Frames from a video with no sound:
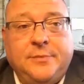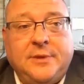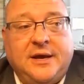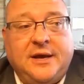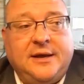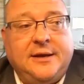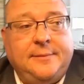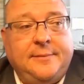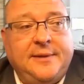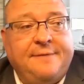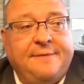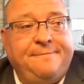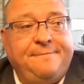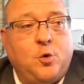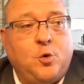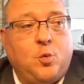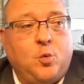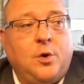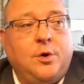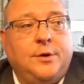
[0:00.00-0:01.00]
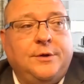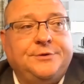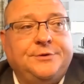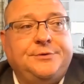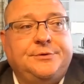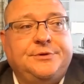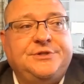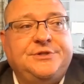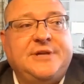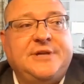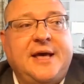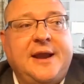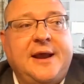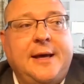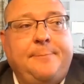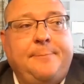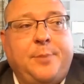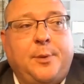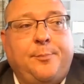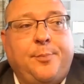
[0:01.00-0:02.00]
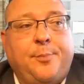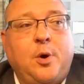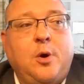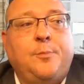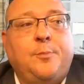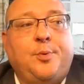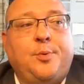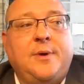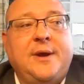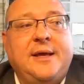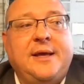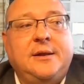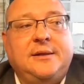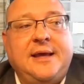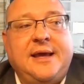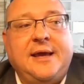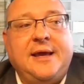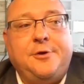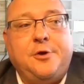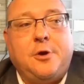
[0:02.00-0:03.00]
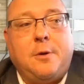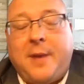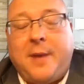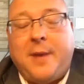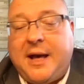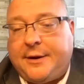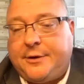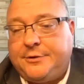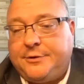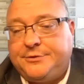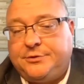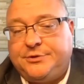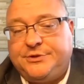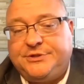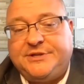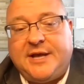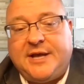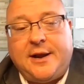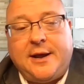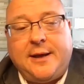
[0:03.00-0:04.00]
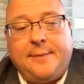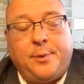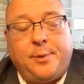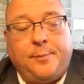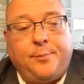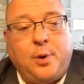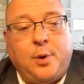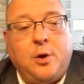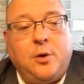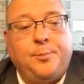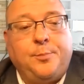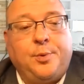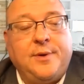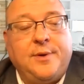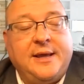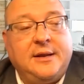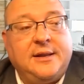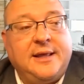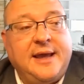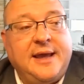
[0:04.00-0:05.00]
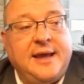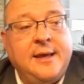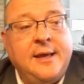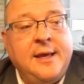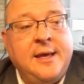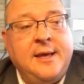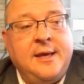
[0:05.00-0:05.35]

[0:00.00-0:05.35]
If your roles are set up appropriately and your models are set up appropriately,